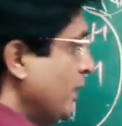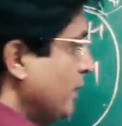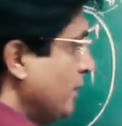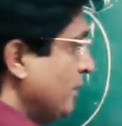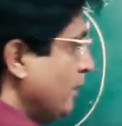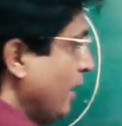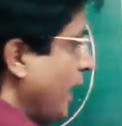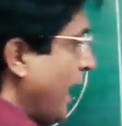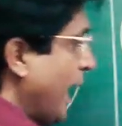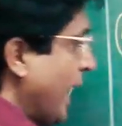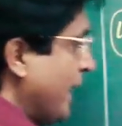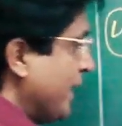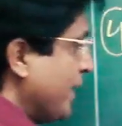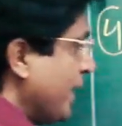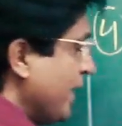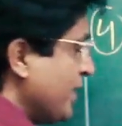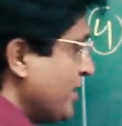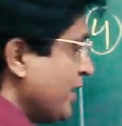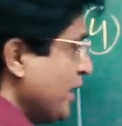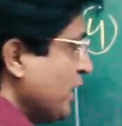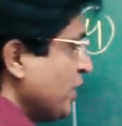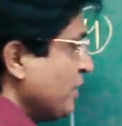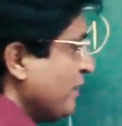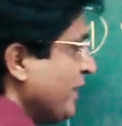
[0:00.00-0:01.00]
the
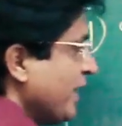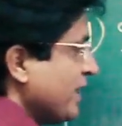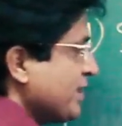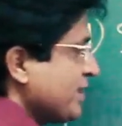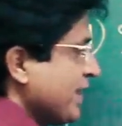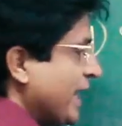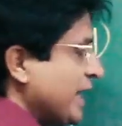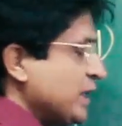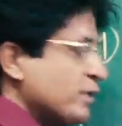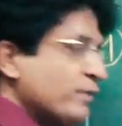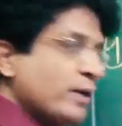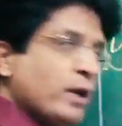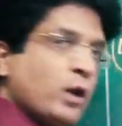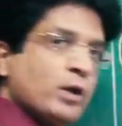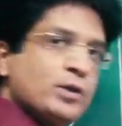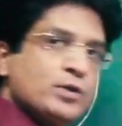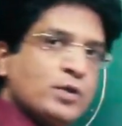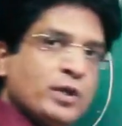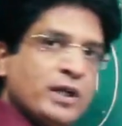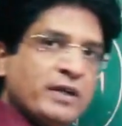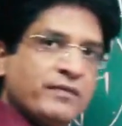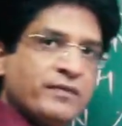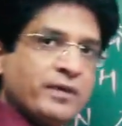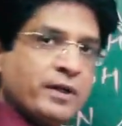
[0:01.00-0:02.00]
hydration sphere size will
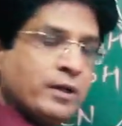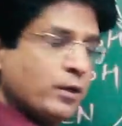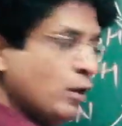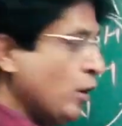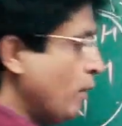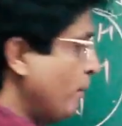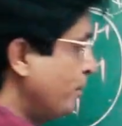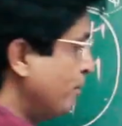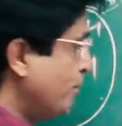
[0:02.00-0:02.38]
also differ.